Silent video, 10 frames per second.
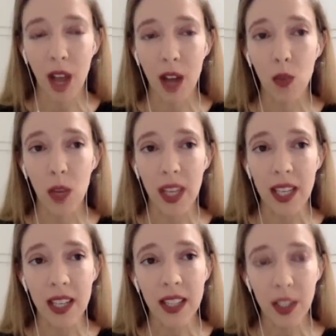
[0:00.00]

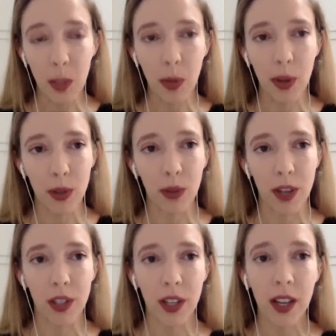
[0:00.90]
unwillingness to push
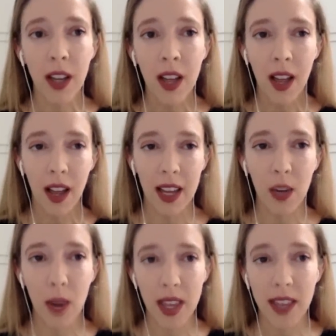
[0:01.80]
Russia in a
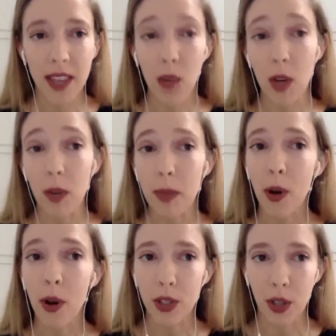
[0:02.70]
way that they don't want to be
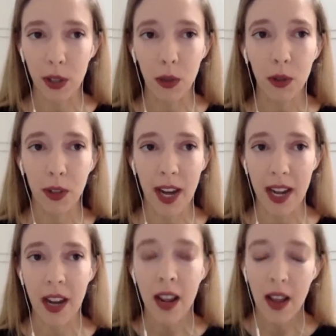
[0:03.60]
pushed on
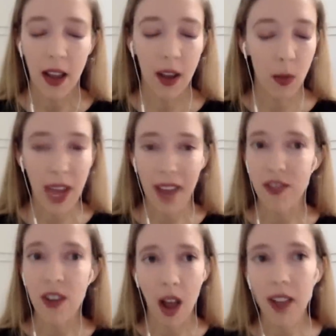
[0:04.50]
Ukraine. We have
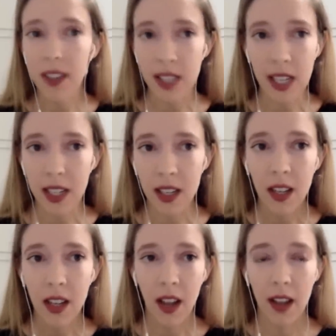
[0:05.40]
not seen
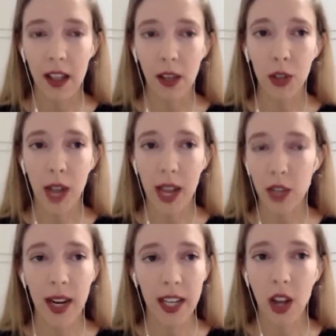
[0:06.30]

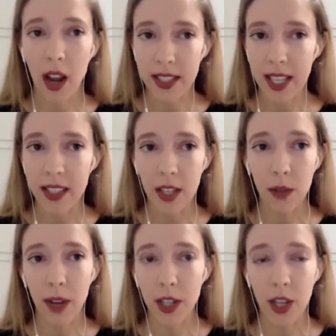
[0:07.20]
try to talk sense into
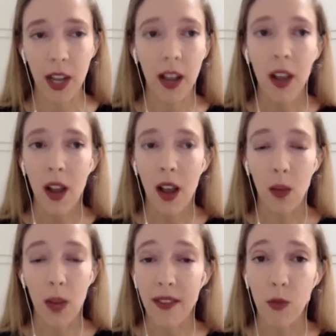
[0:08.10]
Russia.
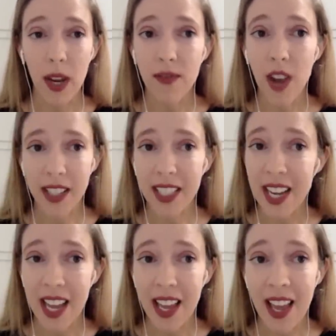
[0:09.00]
We have not
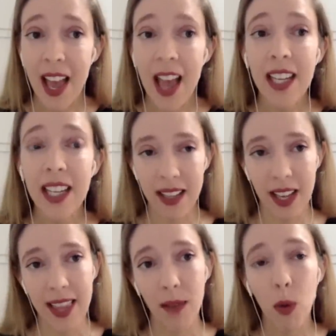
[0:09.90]
seen anything
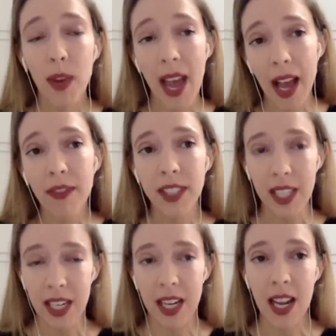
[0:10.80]
like that. What we have
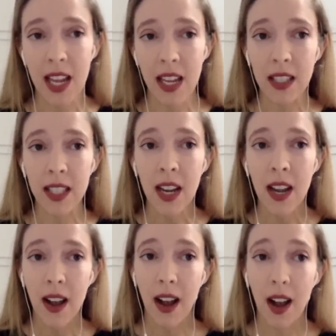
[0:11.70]
seen is
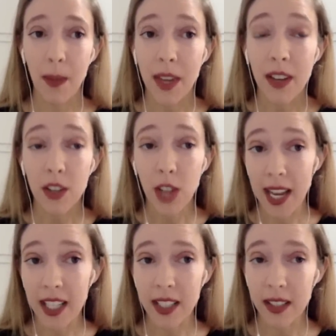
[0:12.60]
China's